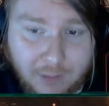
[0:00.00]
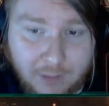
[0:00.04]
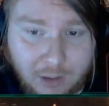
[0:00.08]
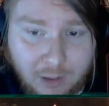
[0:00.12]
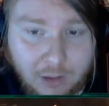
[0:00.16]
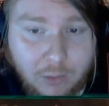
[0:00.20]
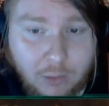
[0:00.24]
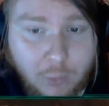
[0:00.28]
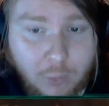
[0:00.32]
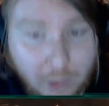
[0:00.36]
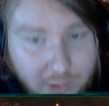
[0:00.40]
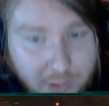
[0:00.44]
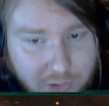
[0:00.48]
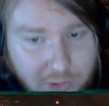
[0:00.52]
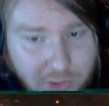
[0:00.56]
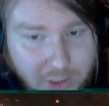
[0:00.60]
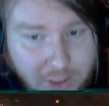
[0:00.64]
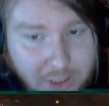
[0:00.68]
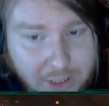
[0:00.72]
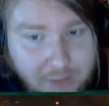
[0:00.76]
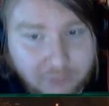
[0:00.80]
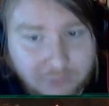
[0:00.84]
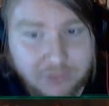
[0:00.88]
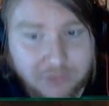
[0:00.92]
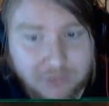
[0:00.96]
While
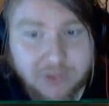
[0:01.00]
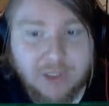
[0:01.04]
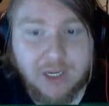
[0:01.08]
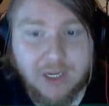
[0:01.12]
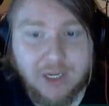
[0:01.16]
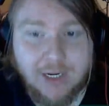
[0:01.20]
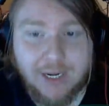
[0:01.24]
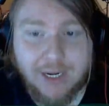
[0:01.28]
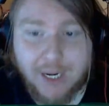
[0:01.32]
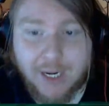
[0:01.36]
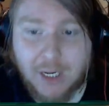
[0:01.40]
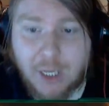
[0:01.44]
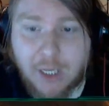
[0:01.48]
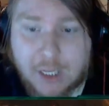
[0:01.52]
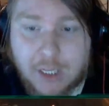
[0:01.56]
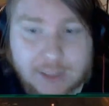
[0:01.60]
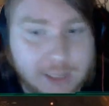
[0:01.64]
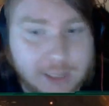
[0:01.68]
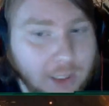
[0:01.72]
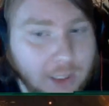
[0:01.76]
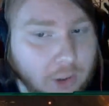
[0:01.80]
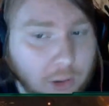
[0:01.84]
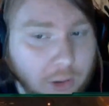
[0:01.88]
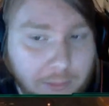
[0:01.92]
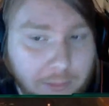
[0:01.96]
chained, Verore cannot
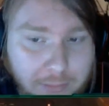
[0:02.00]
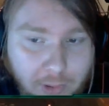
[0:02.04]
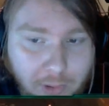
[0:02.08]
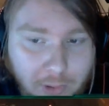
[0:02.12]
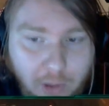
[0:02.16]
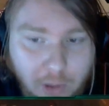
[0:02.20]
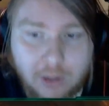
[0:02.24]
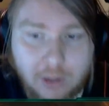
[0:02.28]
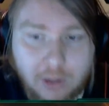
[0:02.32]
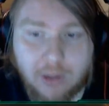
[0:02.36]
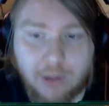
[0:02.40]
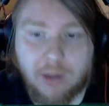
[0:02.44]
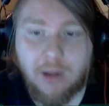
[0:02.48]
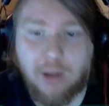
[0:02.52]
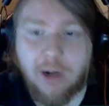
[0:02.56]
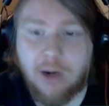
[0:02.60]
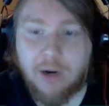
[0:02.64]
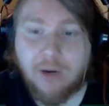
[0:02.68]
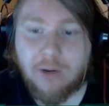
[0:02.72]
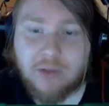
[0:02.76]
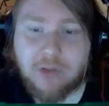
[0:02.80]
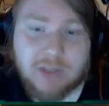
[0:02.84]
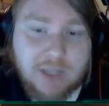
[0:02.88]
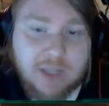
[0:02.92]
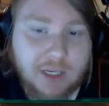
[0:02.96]
attack or block. At
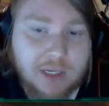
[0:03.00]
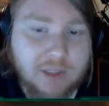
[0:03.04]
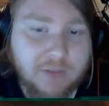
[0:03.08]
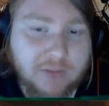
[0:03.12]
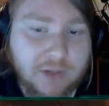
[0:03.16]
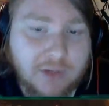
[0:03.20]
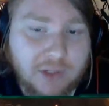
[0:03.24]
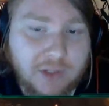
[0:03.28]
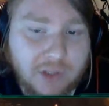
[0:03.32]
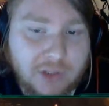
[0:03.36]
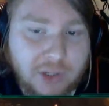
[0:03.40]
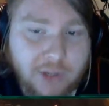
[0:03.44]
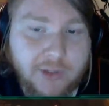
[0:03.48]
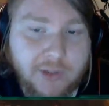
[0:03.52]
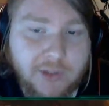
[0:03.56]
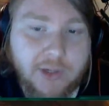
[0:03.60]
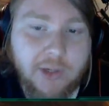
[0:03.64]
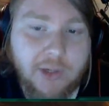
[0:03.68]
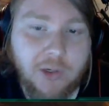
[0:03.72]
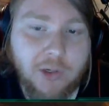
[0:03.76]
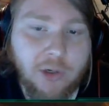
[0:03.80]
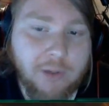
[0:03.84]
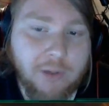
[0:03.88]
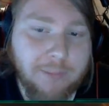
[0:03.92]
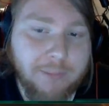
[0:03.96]
the start of each turn,
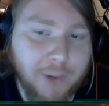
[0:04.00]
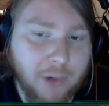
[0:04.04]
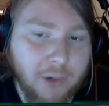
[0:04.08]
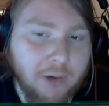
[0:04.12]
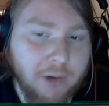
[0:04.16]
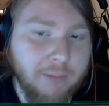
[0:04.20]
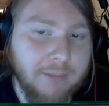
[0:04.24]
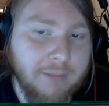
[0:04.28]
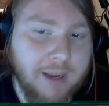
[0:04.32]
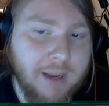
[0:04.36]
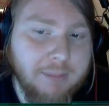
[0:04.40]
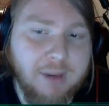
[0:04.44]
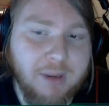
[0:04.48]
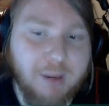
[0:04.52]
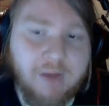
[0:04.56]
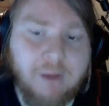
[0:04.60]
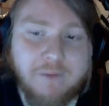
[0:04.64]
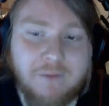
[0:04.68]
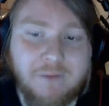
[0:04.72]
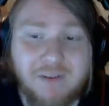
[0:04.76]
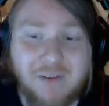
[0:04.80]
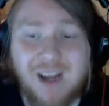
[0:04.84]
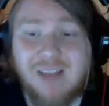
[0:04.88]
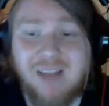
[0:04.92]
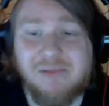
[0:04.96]
your opponent may pay
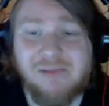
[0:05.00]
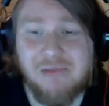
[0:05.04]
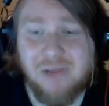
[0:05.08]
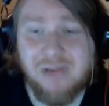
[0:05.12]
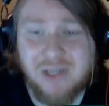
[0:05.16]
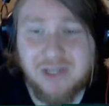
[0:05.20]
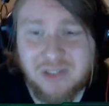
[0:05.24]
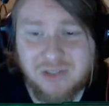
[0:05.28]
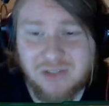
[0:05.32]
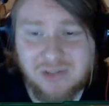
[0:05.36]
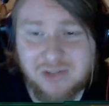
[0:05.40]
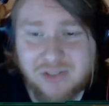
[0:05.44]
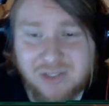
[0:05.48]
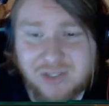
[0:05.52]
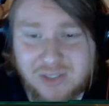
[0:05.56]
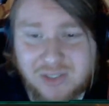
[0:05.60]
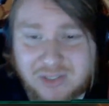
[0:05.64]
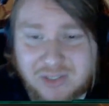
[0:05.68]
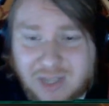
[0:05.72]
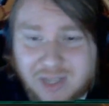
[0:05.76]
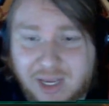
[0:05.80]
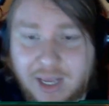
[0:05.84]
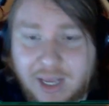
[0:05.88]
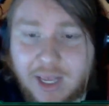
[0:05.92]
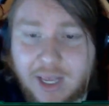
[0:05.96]
5 resources.
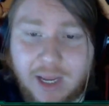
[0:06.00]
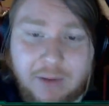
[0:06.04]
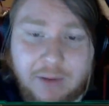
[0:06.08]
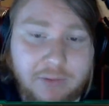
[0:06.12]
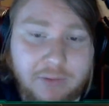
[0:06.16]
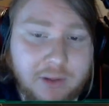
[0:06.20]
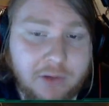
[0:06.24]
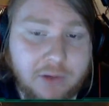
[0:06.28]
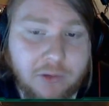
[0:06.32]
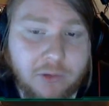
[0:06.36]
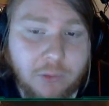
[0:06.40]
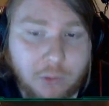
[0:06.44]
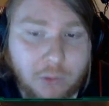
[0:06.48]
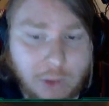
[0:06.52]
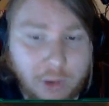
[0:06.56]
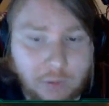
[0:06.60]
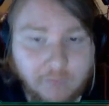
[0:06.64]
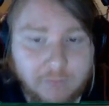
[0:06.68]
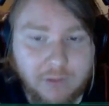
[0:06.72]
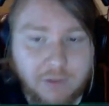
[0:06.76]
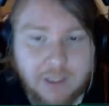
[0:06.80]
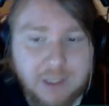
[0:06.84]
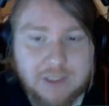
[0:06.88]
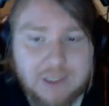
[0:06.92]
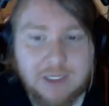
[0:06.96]
If they do not,
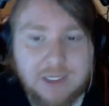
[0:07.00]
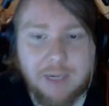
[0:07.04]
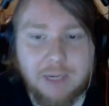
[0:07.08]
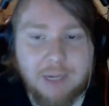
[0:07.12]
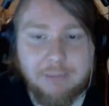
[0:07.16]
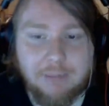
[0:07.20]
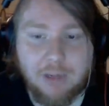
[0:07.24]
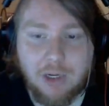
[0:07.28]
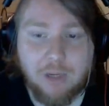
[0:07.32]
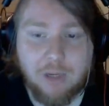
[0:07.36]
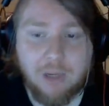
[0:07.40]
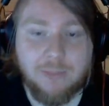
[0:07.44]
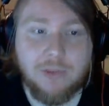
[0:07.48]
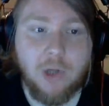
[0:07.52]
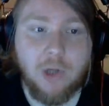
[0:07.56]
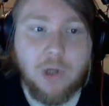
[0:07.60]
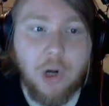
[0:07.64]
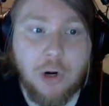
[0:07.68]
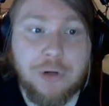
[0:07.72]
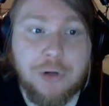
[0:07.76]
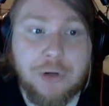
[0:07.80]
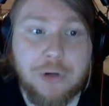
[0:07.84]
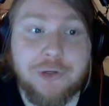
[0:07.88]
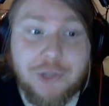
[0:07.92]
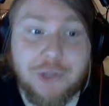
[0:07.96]
Verore becomes
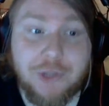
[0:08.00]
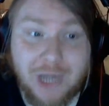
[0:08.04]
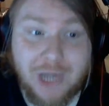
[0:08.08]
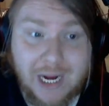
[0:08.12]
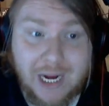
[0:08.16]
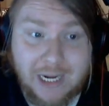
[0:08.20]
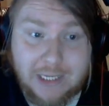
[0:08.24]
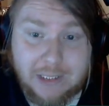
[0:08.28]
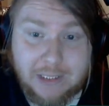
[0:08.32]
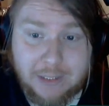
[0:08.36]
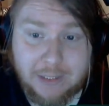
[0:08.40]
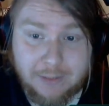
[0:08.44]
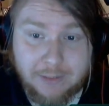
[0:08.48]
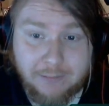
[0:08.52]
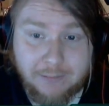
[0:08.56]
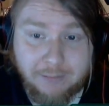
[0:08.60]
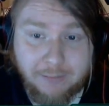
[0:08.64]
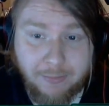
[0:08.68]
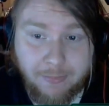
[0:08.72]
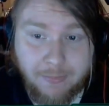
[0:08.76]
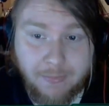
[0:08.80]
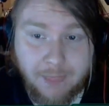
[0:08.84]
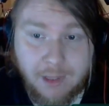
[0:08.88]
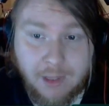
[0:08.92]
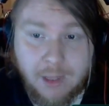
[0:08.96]
unchained.
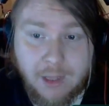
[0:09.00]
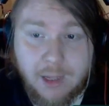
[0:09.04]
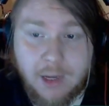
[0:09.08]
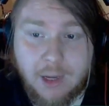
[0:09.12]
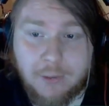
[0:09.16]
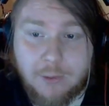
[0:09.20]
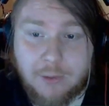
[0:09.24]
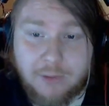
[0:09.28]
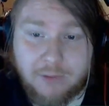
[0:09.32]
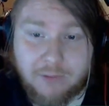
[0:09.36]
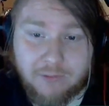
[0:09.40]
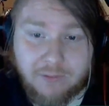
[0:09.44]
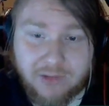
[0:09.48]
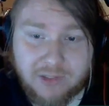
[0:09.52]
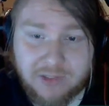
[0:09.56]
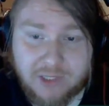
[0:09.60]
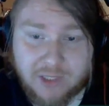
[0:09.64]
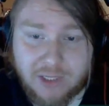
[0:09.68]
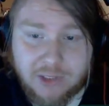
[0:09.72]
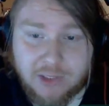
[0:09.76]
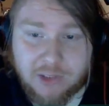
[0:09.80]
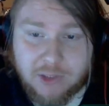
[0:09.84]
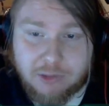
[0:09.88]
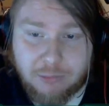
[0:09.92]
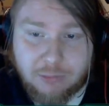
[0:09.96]
When Verore
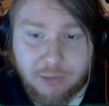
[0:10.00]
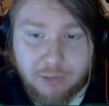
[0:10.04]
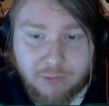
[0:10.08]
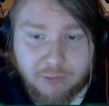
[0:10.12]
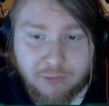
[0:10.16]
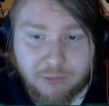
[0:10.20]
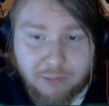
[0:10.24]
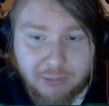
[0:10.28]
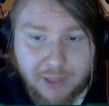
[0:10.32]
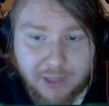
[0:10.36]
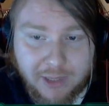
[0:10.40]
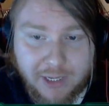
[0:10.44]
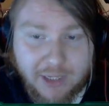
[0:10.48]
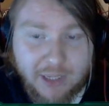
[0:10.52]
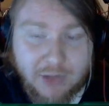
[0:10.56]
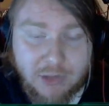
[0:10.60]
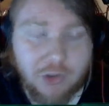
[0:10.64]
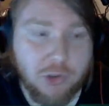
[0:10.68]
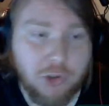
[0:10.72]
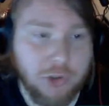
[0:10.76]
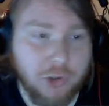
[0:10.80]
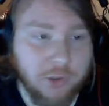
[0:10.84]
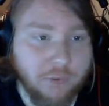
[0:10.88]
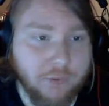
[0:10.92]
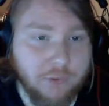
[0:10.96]
is removed from play, he is
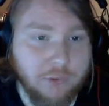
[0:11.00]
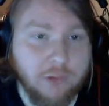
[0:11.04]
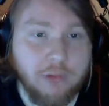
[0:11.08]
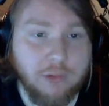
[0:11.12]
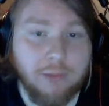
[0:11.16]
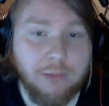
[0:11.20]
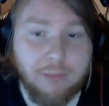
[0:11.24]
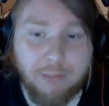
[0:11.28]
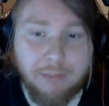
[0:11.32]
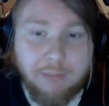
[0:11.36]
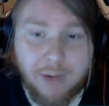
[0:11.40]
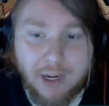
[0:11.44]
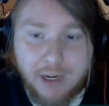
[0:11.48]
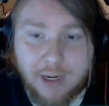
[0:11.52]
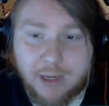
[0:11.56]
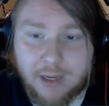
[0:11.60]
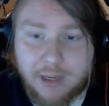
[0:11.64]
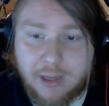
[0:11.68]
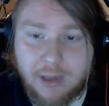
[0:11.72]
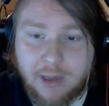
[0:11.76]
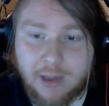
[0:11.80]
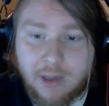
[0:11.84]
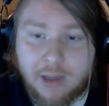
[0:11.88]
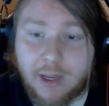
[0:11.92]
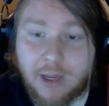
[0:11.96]
shuffled back
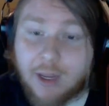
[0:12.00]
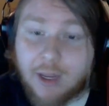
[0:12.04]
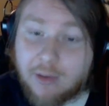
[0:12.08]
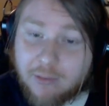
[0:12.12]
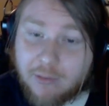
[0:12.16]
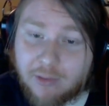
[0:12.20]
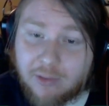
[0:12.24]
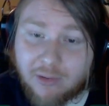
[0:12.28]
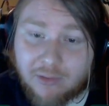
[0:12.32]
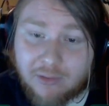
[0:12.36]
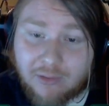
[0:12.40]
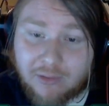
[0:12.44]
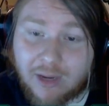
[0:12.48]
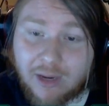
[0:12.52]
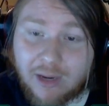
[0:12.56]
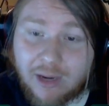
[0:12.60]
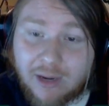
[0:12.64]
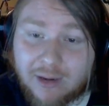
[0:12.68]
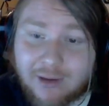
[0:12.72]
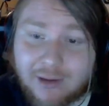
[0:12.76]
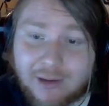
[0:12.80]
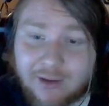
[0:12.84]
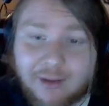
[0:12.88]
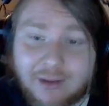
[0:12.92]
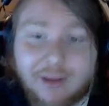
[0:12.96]
into your deck.